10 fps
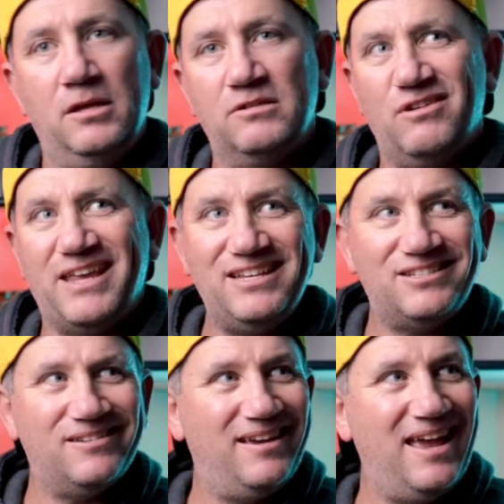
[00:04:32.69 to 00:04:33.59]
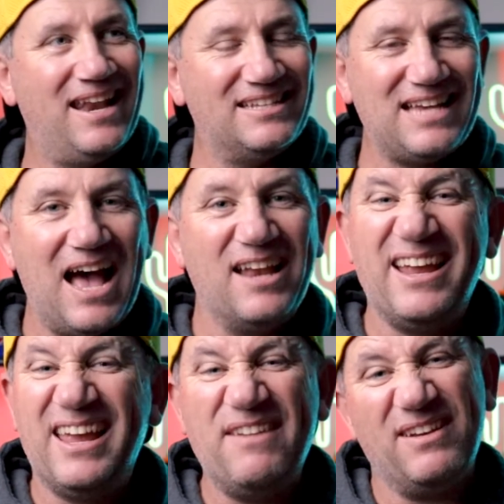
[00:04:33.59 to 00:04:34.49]
So I guess, and it's hard,
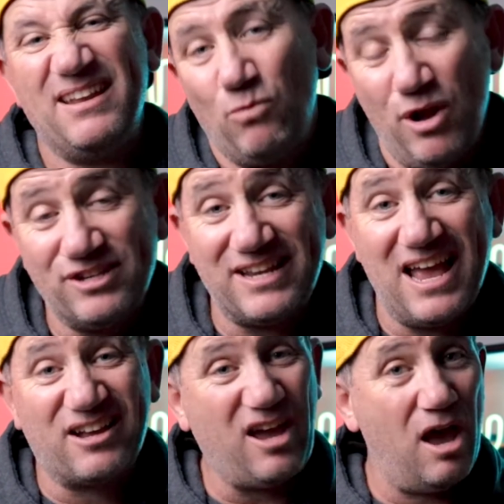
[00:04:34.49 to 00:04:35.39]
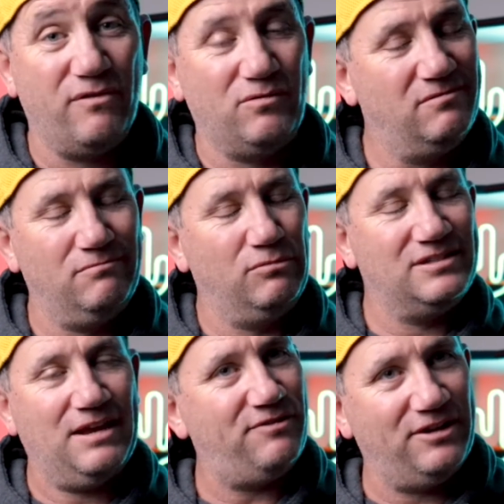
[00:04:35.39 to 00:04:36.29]
even worse now, COVID, we're
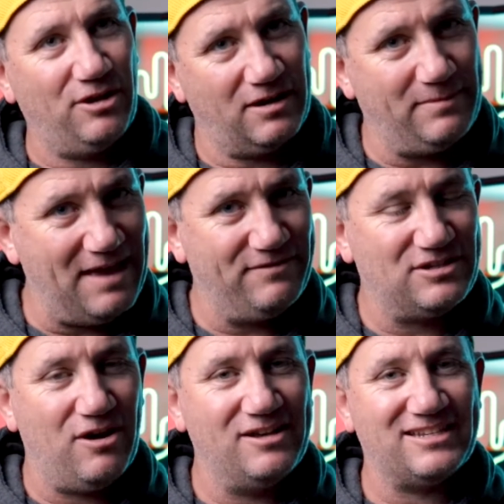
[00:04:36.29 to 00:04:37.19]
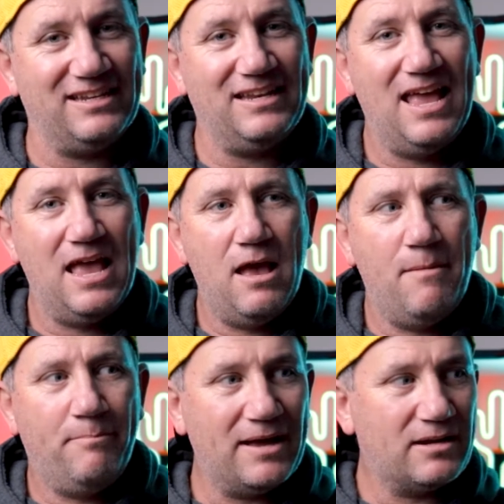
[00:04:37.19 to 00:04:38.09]
definitely not going to be advertising it.
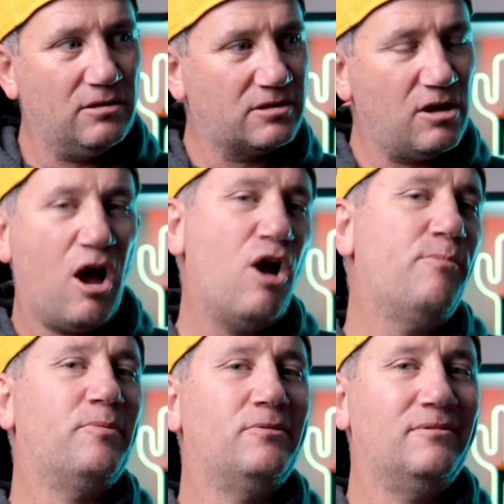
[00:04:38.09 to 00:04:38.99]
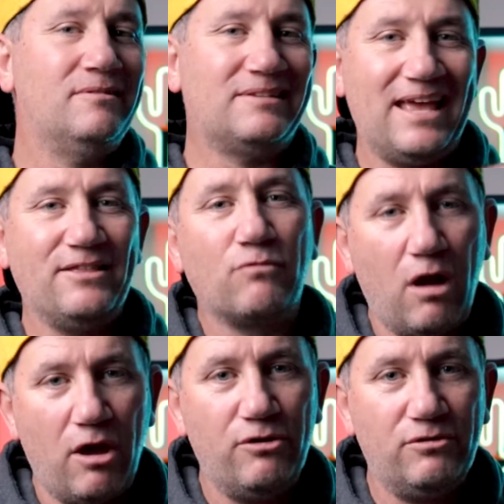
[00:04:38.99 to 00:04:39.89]
But look, I hope down the
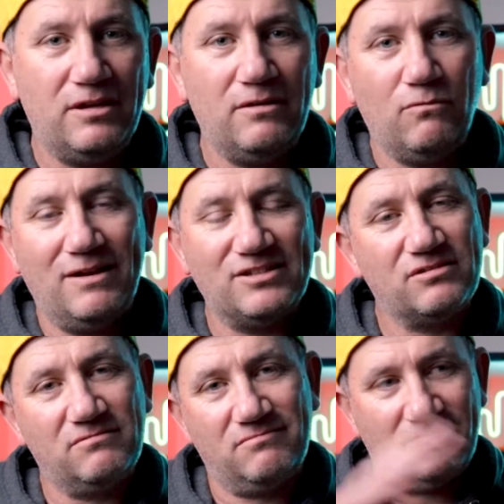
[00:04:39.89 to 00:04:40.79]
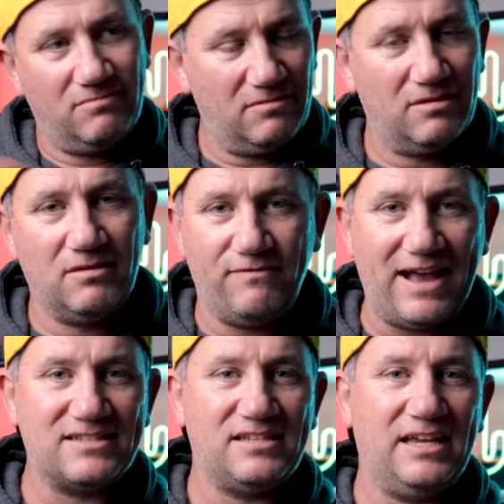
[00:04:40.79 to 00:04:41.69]
road, once the
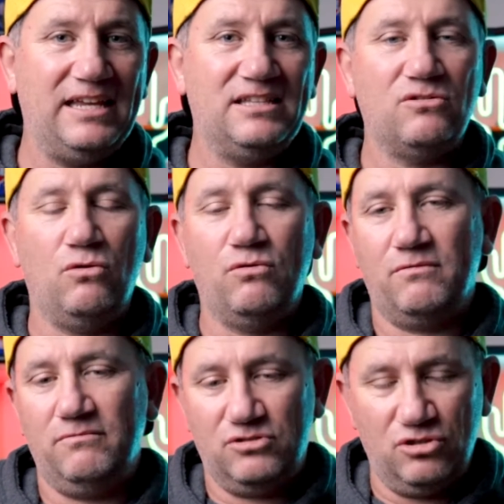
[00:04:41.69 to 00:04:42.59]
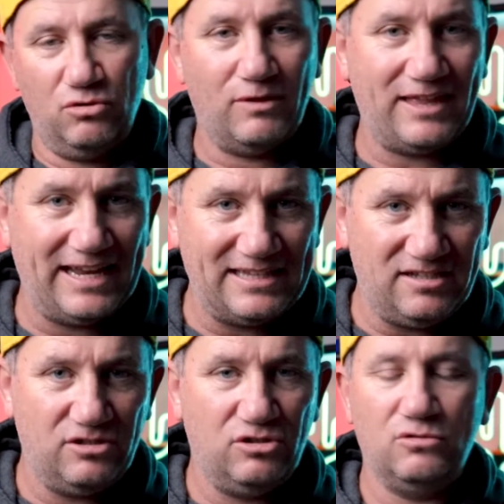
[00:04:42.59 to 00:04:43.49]
vaccines all do what they need
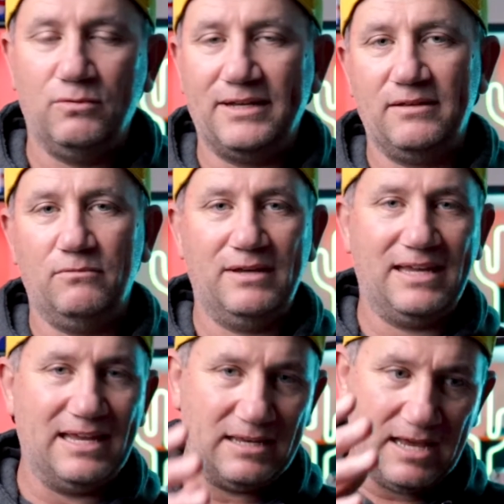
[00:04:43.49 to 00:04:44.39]
to do, we get